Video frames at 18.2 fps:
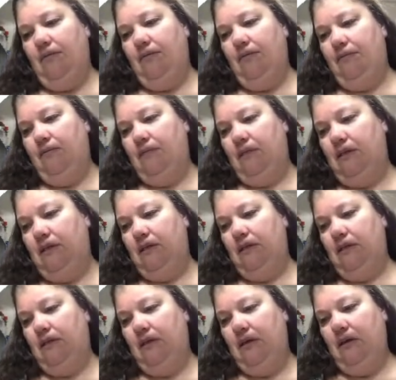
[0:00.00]

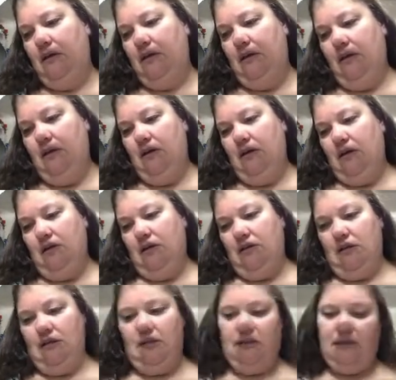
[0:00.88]
this
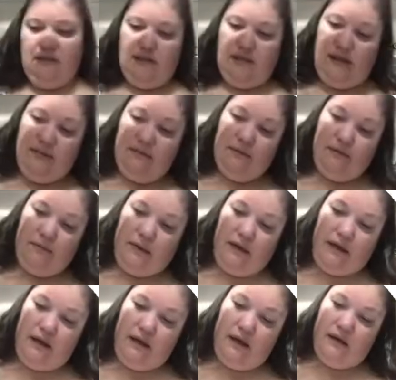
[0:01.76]
doesn't seem to
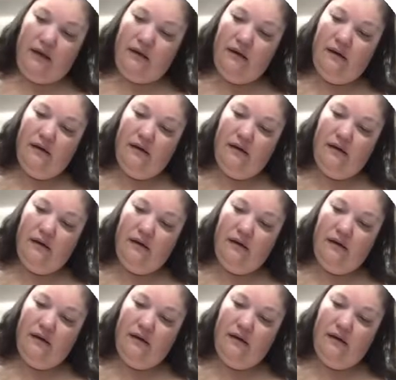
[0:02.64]
be